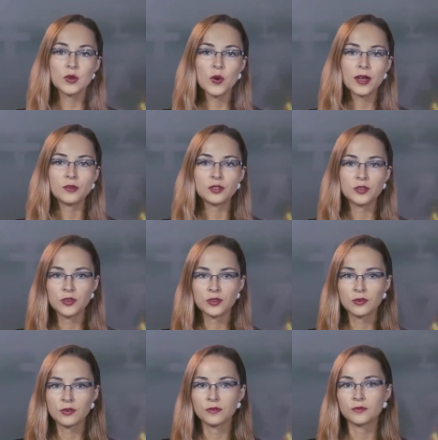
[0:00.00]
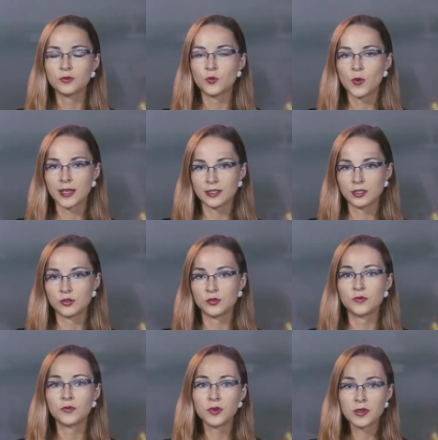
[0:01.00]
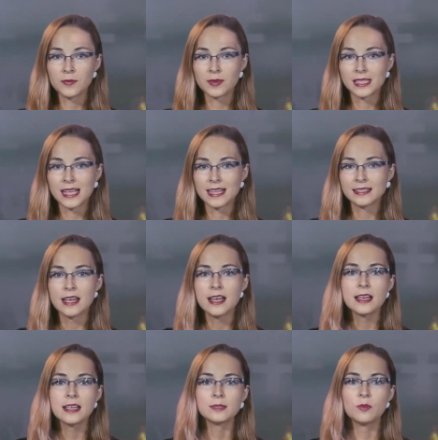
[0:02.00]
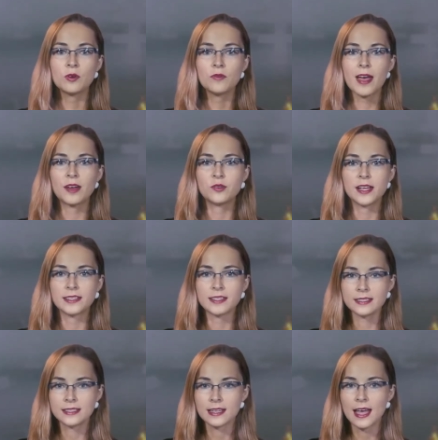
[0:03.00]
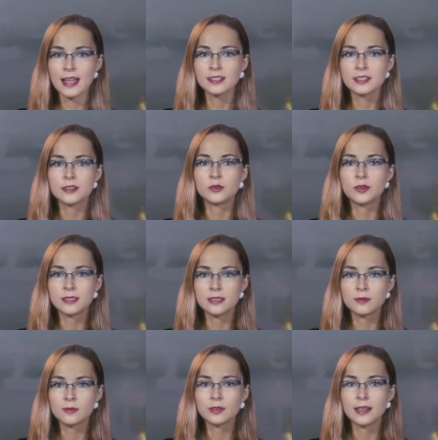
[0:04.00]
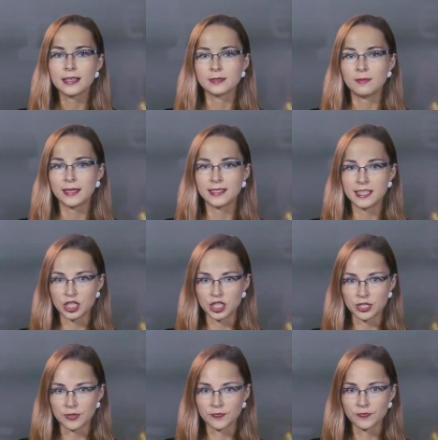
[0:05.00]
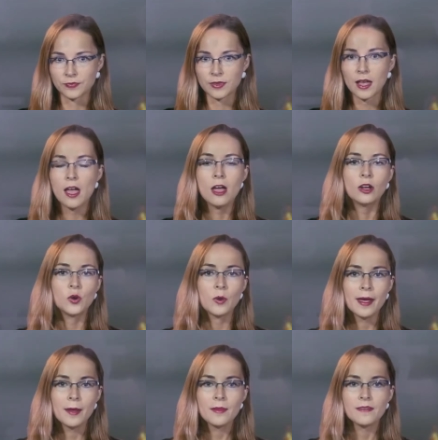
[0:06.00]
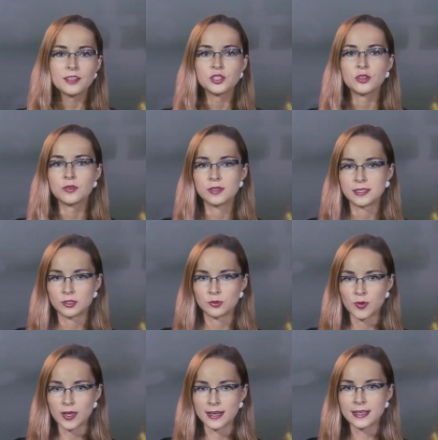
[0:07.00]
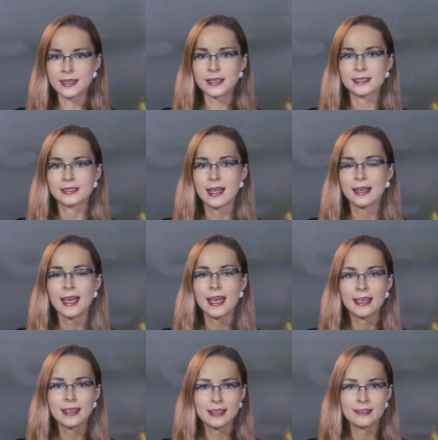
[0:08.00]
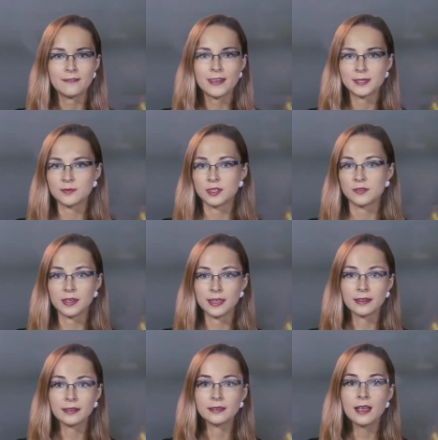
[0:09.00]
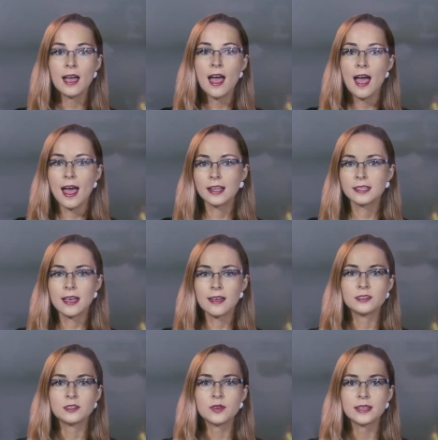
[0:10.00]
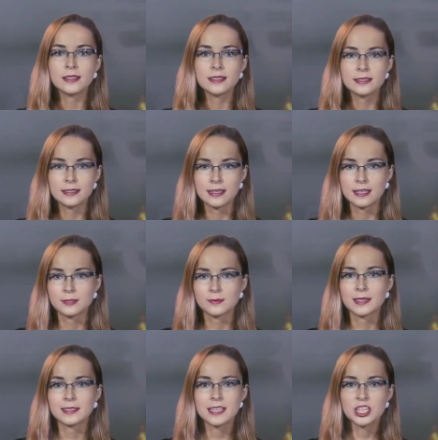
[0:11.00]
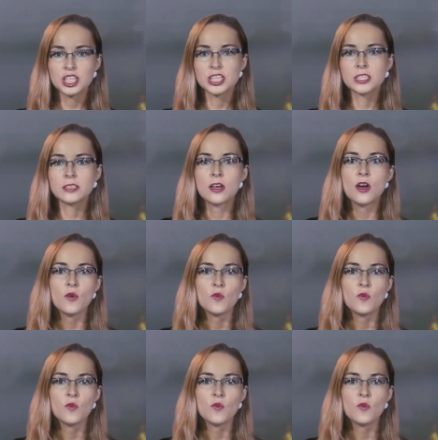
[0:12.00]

so a return of 20 to 30% is both a realistic and a reasonable expectation. Remember that currency trading is like any investment vehicle and having realistic expectations